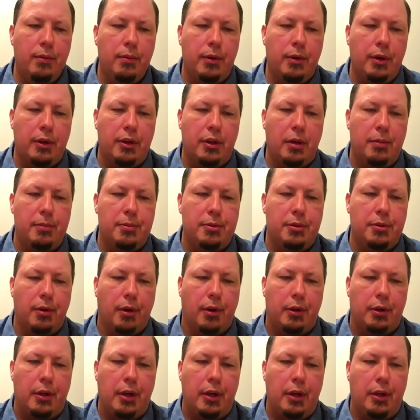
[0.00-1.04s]
when it comes to
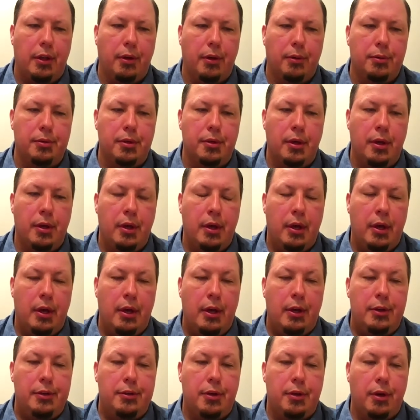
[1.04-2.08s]
our kiddos.
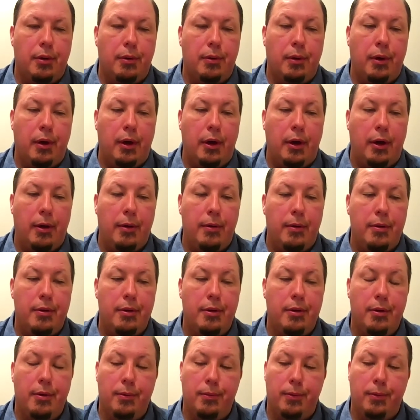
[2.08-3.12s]
So
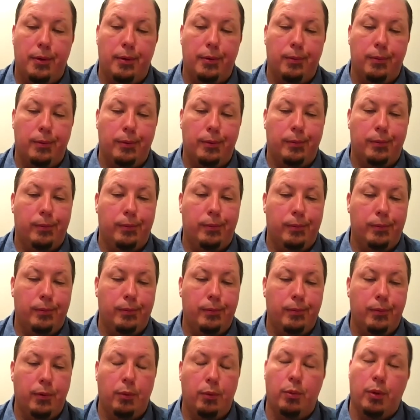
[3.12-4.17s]
we're
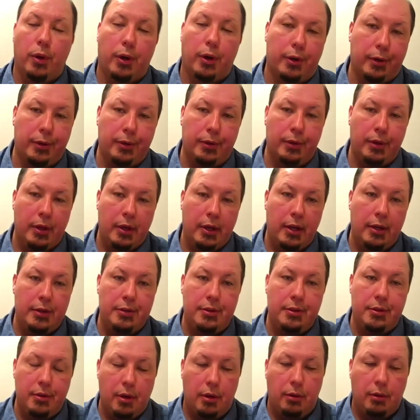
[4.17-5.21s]
working,
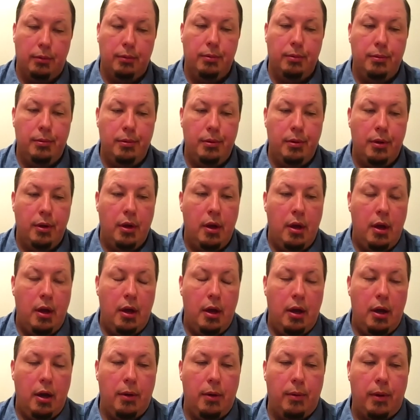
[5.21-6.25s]
as you know,
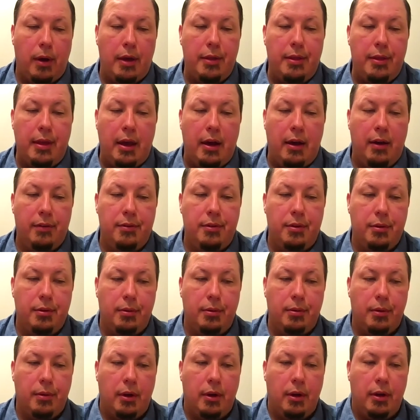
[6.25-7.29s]
right now
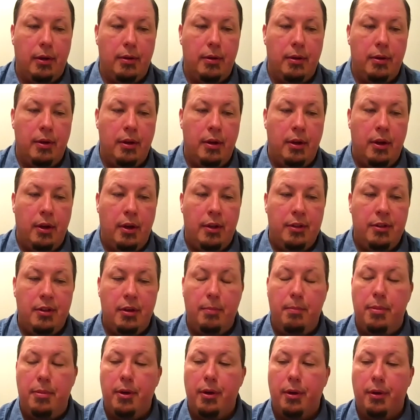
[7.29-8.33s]
to
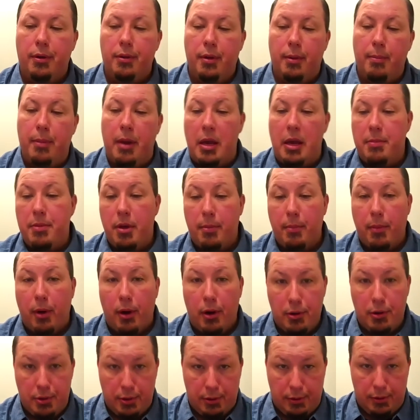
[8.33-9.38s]
build a baby
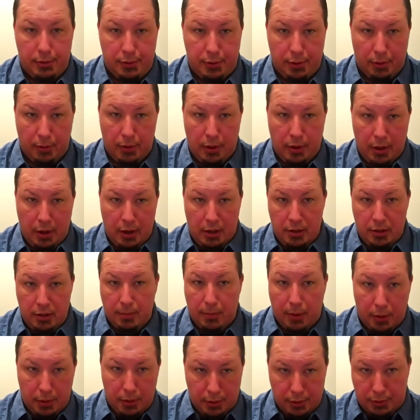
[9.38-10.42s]
immersion. So the
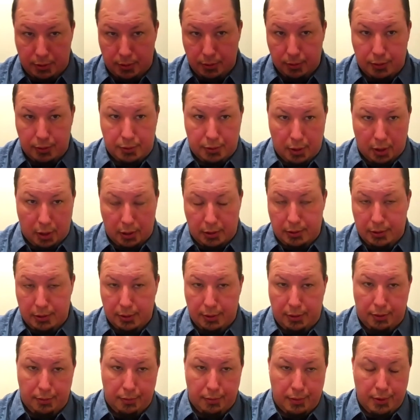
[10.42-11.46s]
immersion school starts
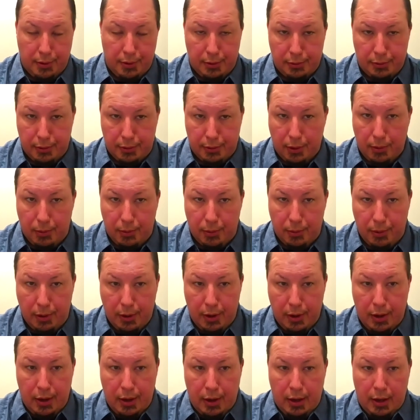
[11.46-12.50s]
at 3 years old.
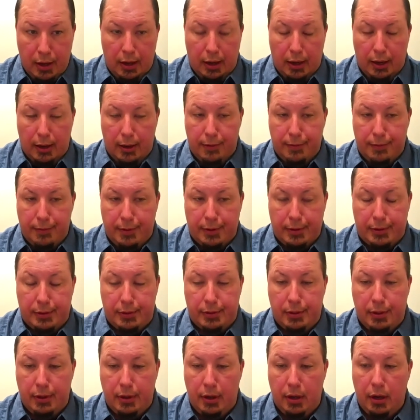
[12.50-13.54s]

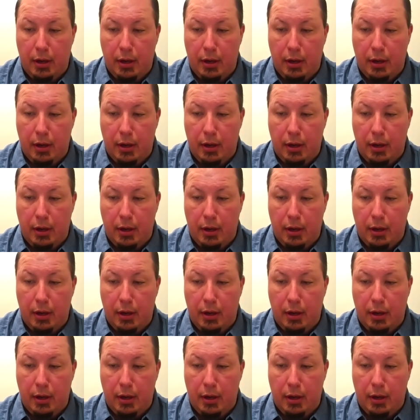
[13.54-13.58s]
This